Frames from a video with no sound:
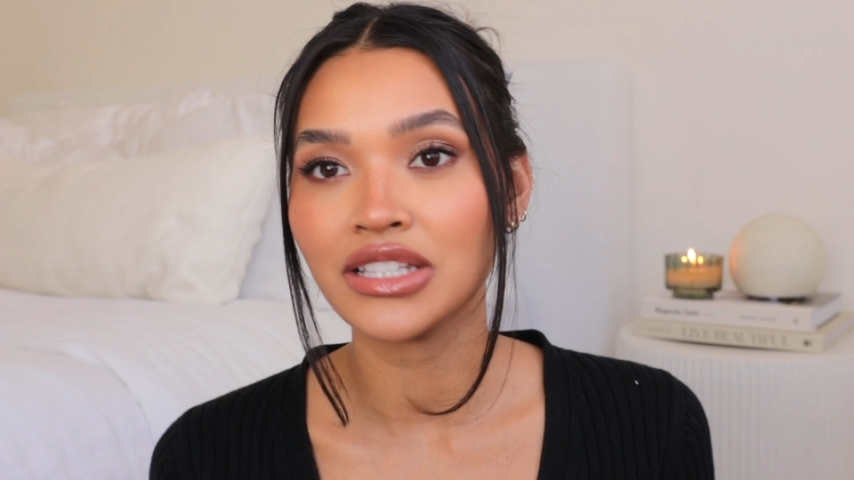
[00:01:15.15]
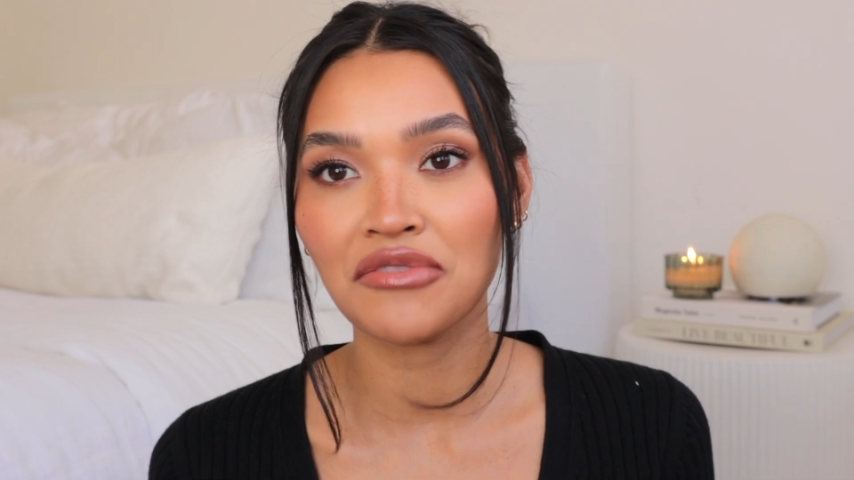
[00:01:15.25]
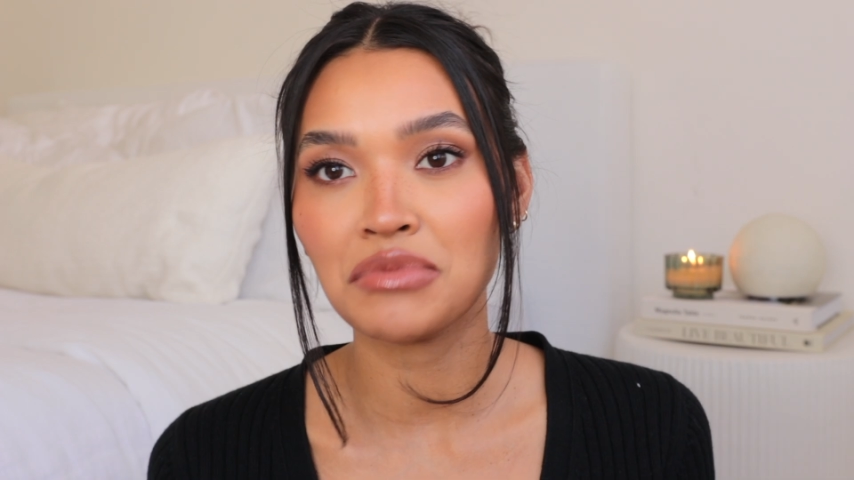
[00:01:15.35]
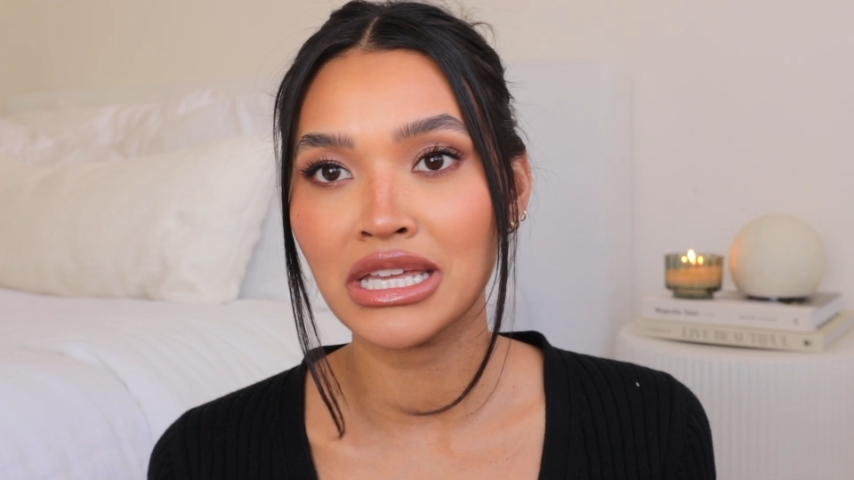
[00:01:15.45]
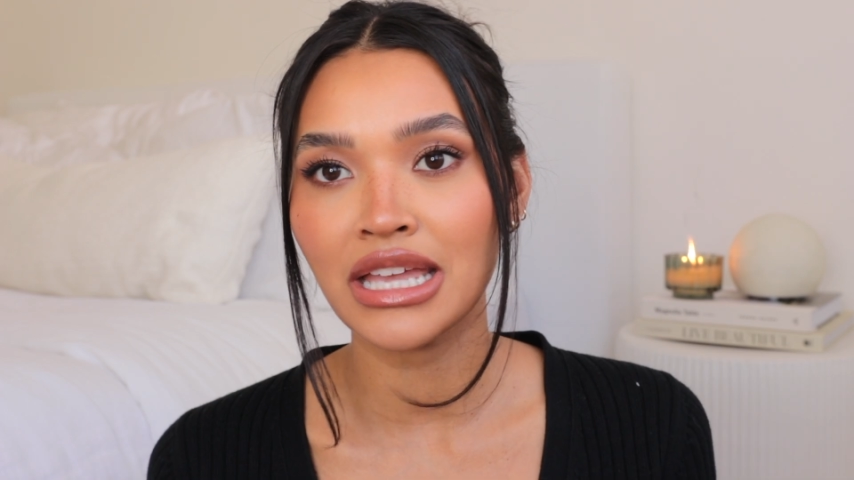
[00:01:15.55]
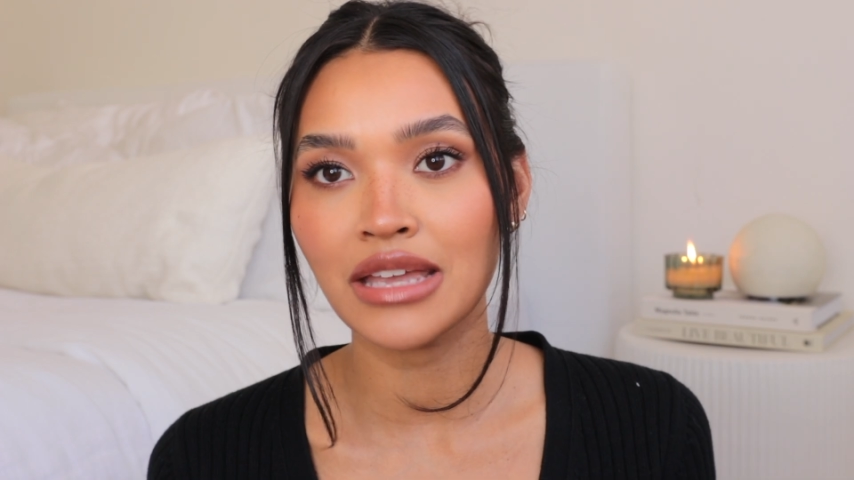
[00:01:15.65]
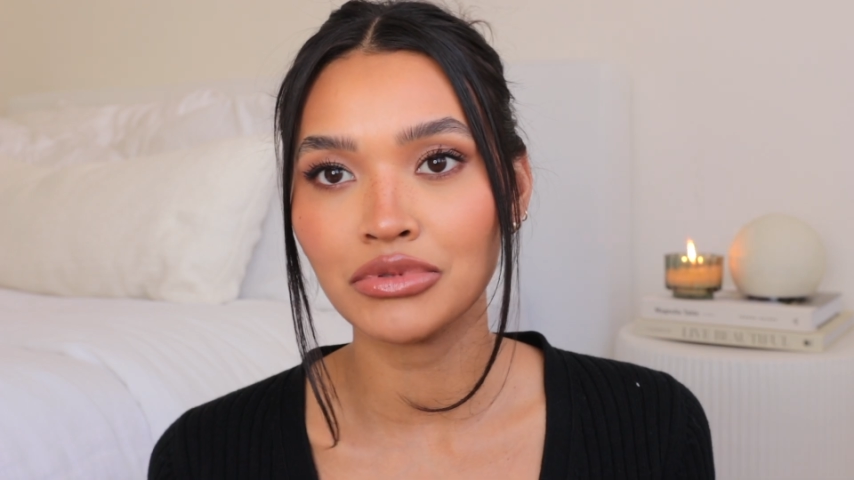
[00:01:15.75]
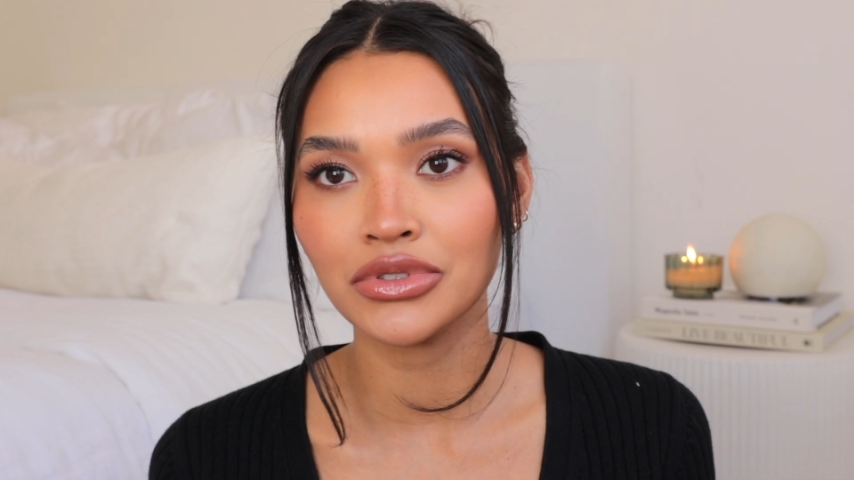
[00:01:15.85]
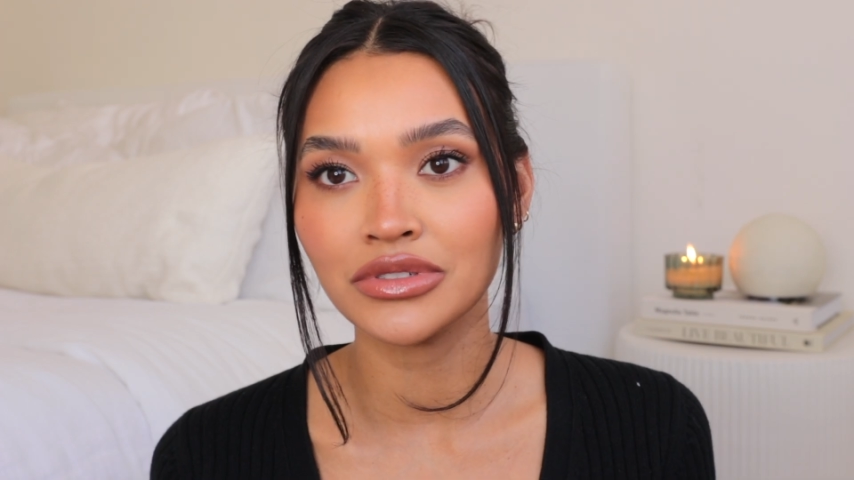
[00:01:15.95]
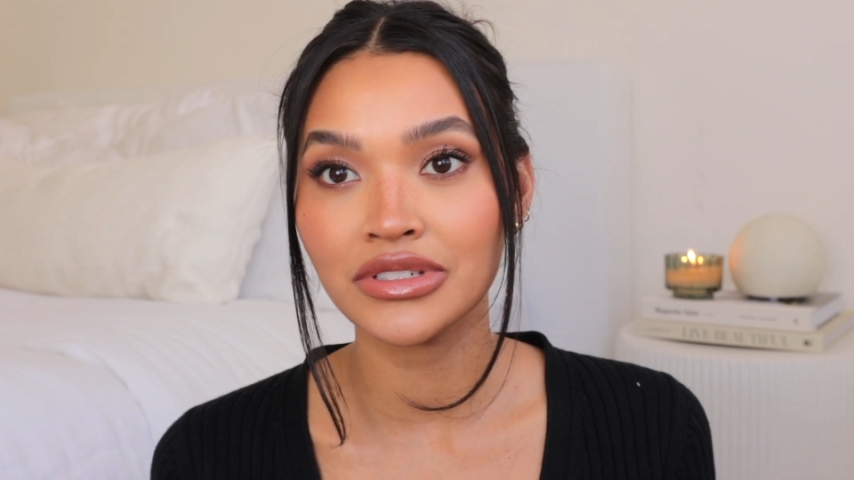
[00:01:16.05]
love being
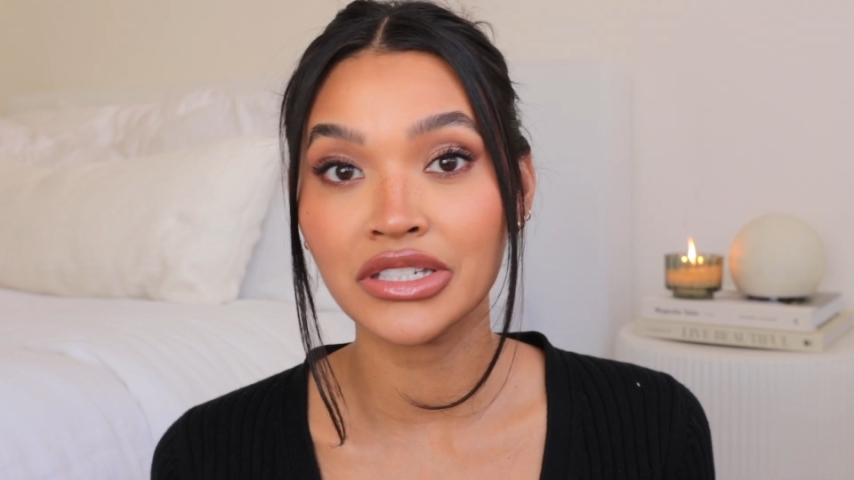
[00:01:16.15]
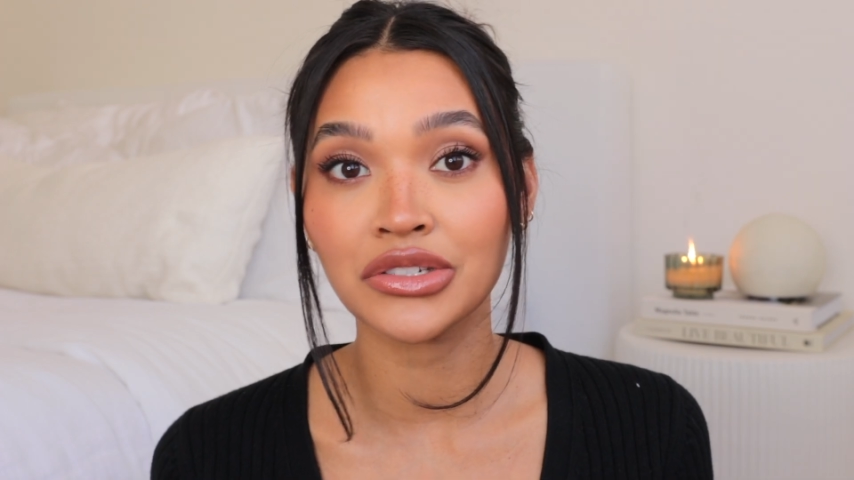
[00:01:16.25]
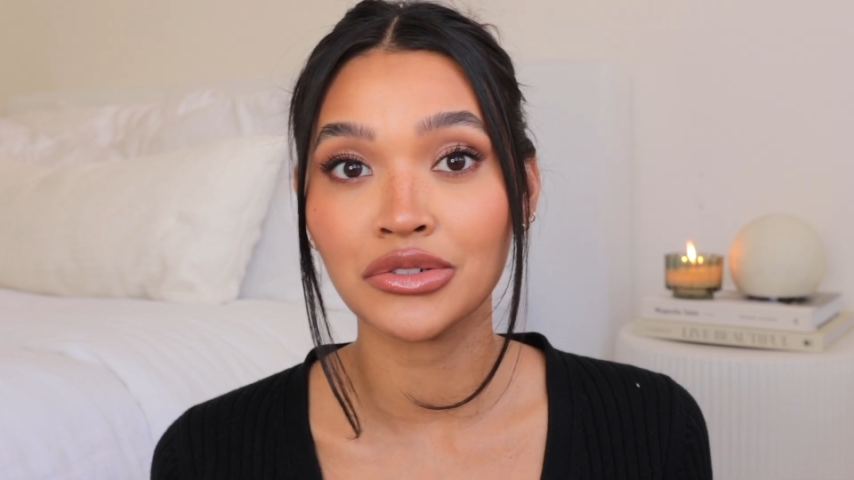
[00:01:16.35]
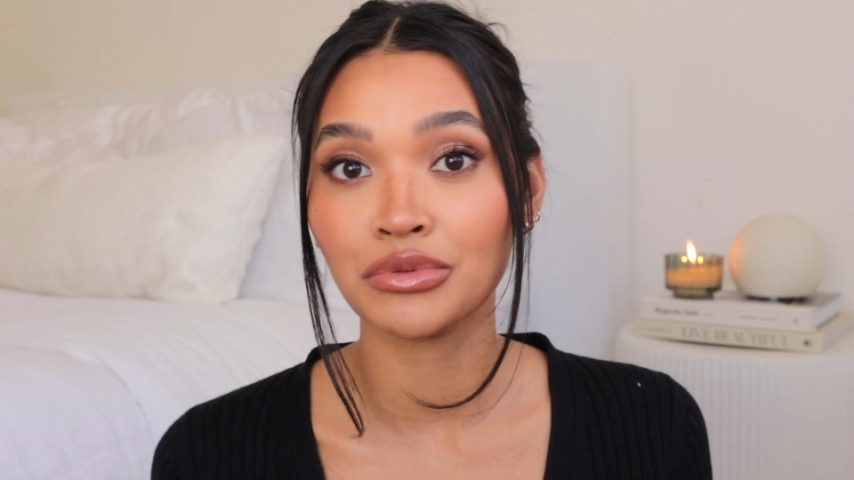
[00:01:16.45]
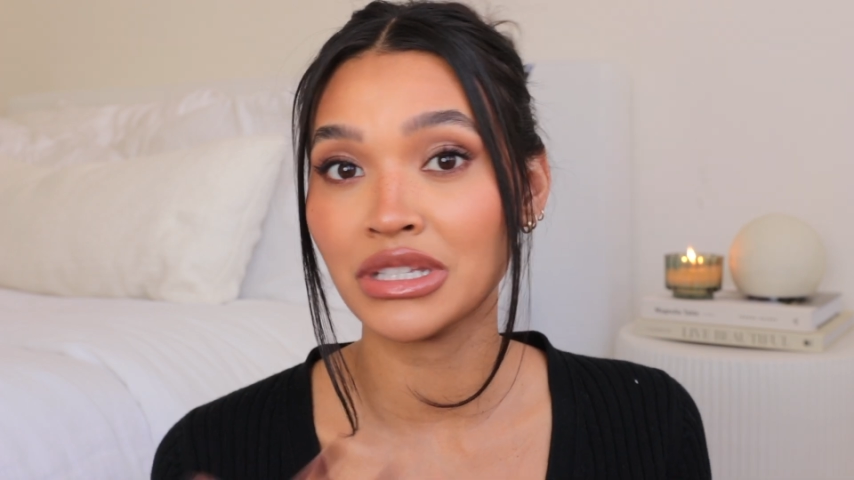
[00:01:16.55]
able to